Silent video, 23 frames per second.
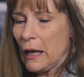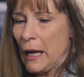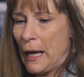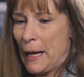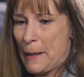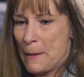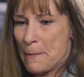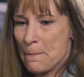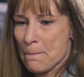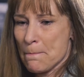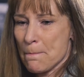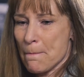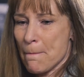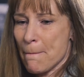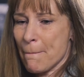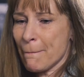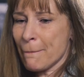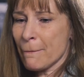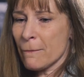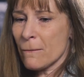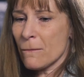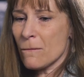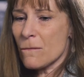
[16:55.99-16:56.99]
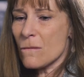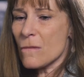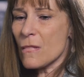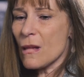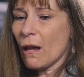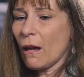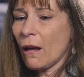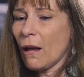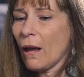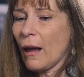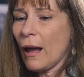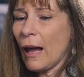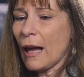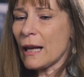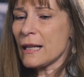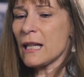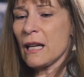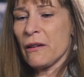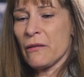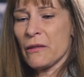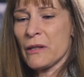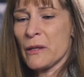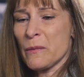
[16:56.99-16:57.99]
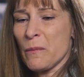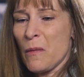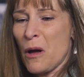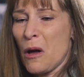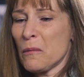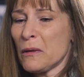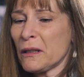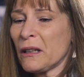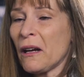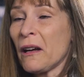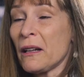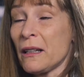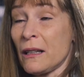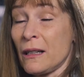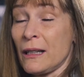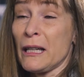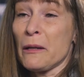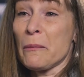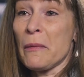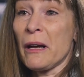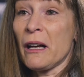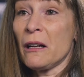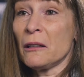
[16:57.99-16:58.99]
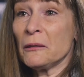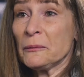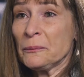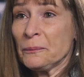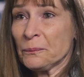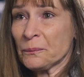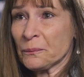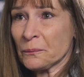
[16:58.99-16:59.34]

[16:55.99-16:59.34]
Um, and David's mom had gotten an email.